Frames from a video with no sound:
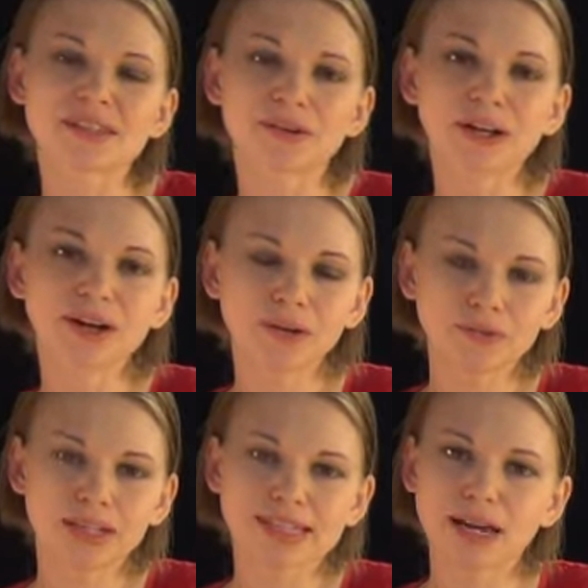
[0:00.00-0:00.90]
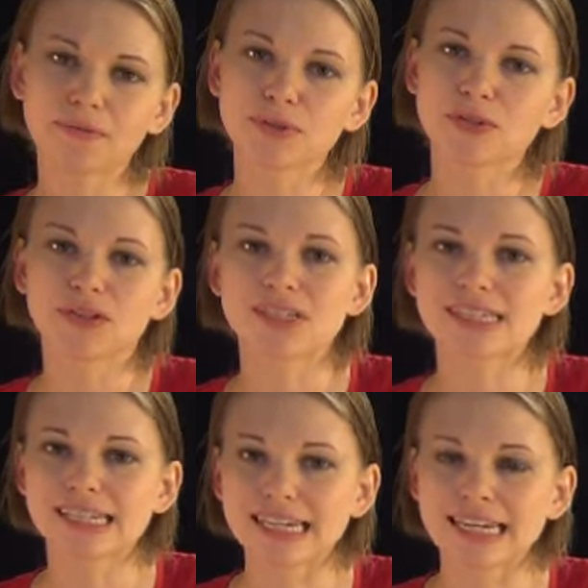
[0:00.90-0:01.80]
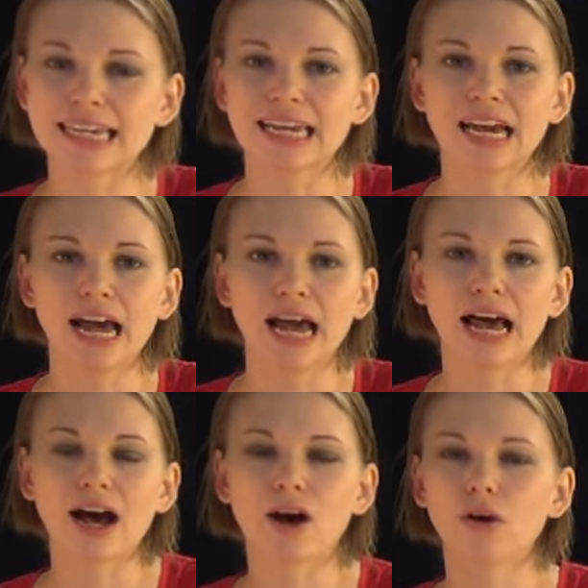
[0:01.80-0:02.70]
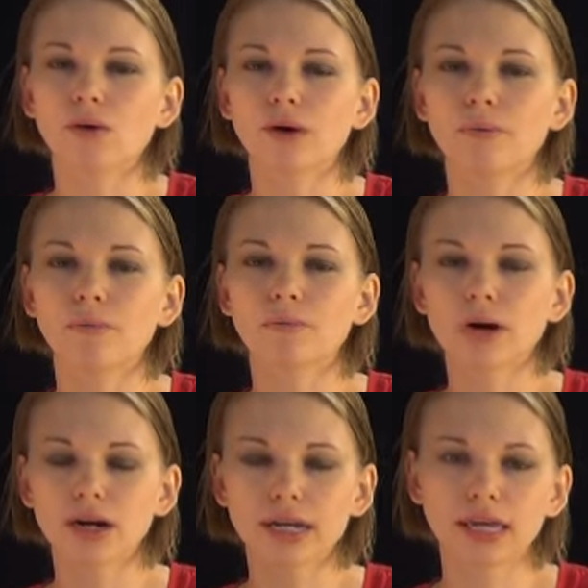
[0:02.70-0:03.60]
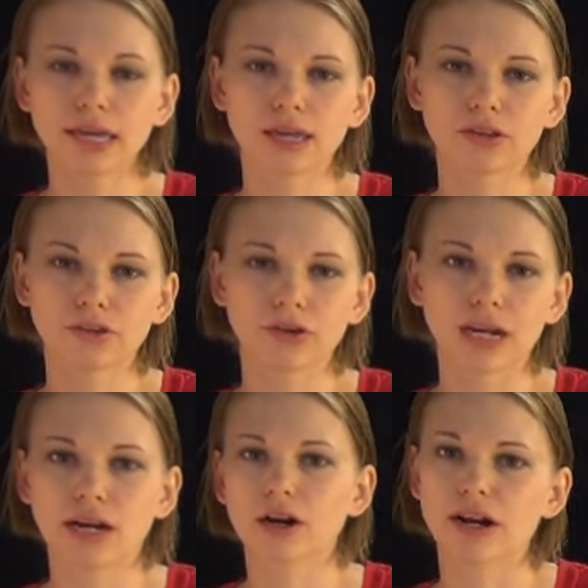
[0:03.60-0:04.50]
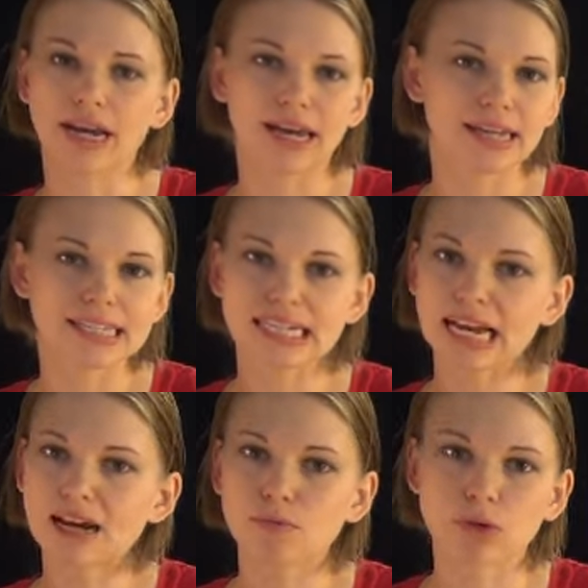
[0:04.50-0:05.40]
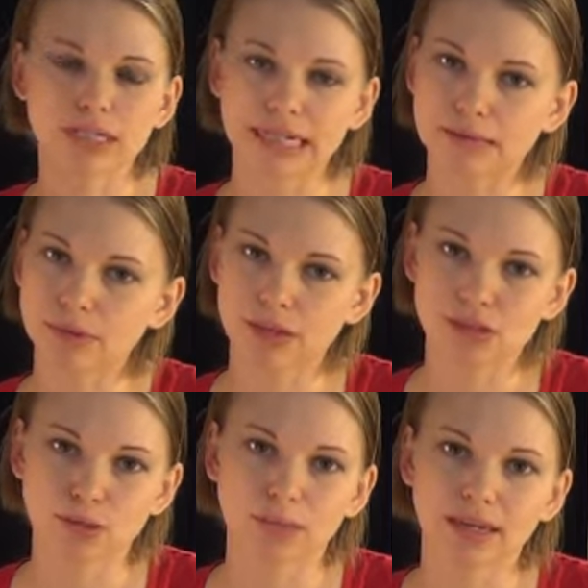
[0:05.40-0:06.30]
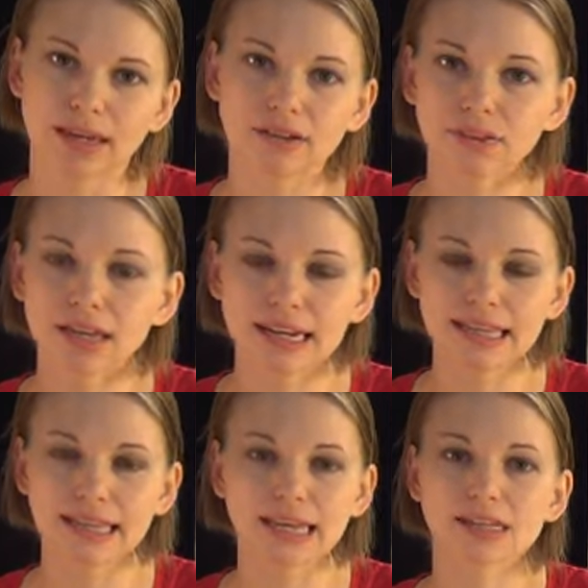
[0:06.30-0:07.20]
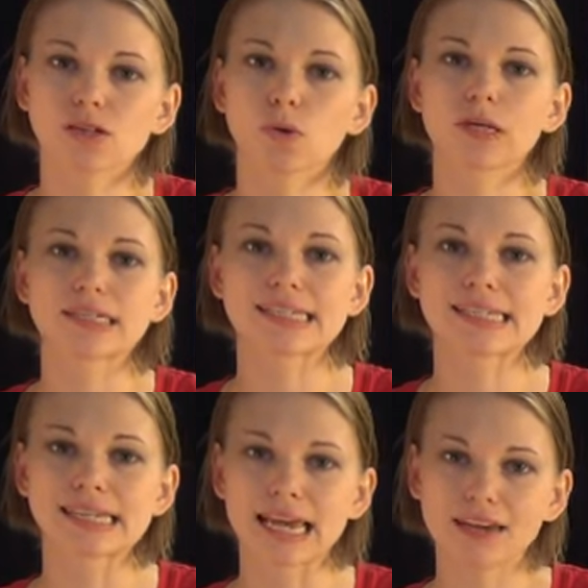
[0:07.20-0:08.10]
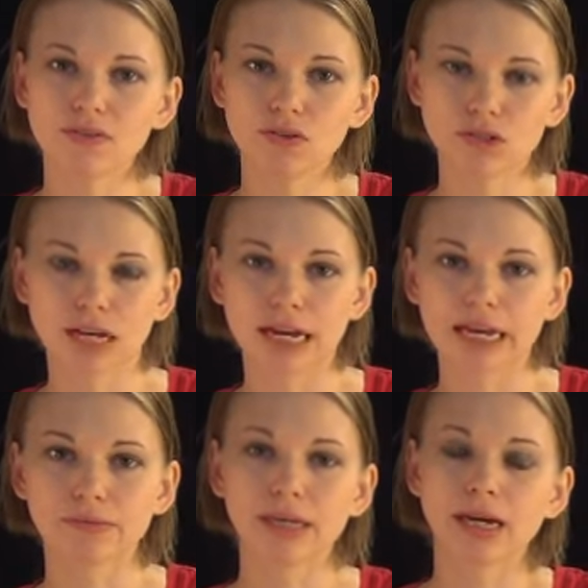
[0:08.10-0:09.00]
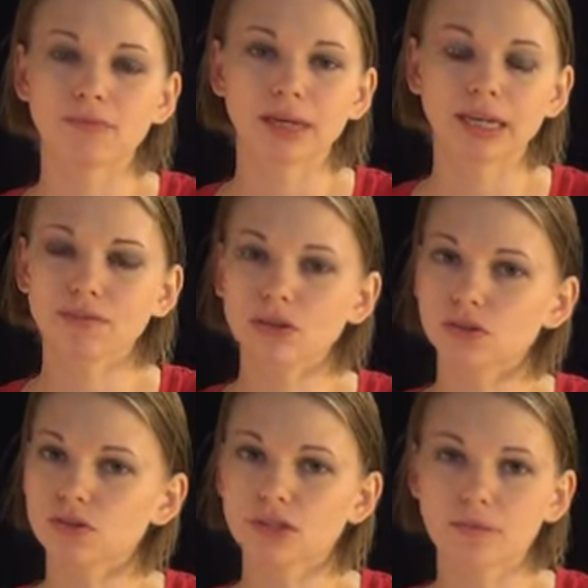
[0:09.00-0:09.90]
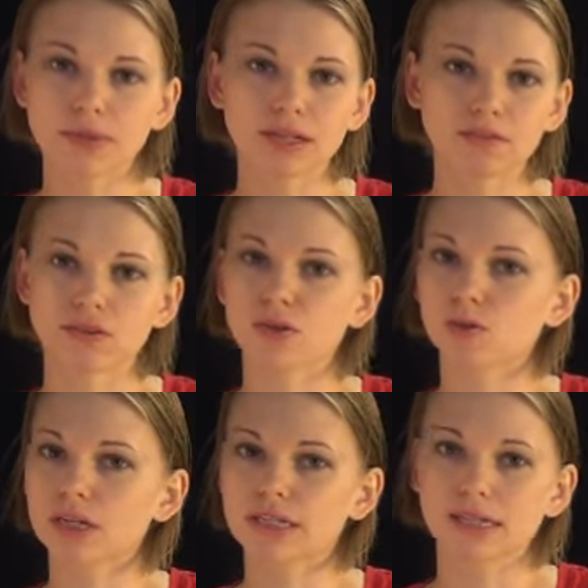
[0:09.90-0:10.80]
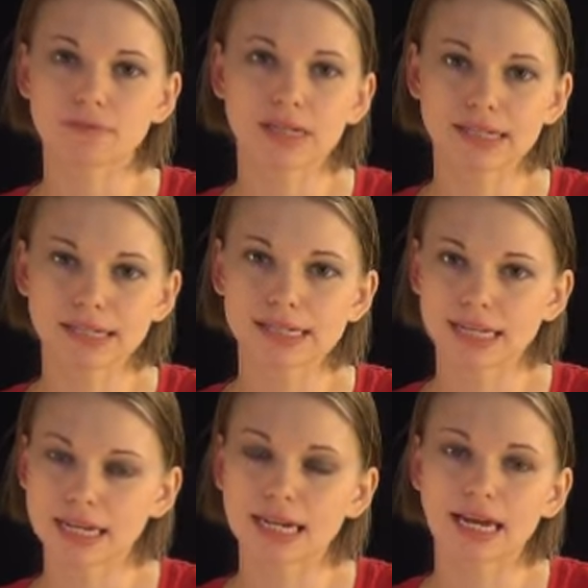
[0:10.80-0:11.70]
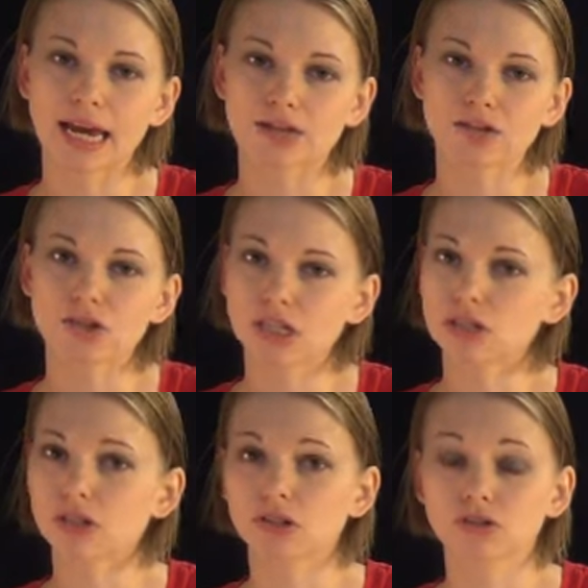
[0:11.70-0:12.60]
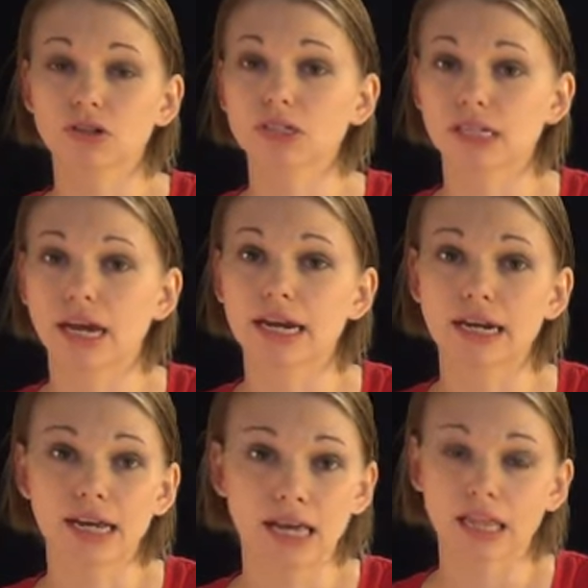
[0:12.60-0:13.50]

So I hope that's helped you to see how marking through an area is not more time consuming. If anything, it's going to save you time by giving you something to visualize, something to see as you're stitching through design